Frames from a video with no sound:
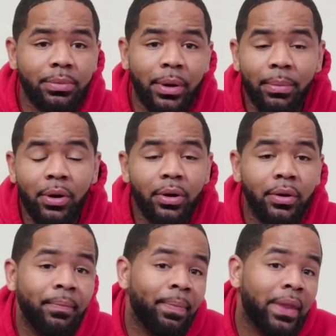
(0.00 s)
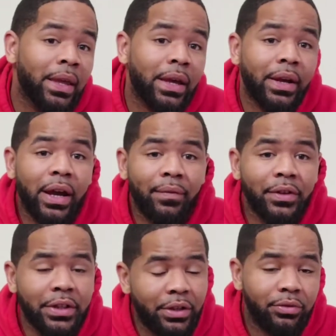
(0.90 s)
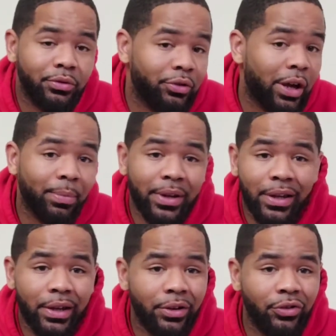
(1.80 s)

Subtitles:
my ball, and I have to take it to a shop again.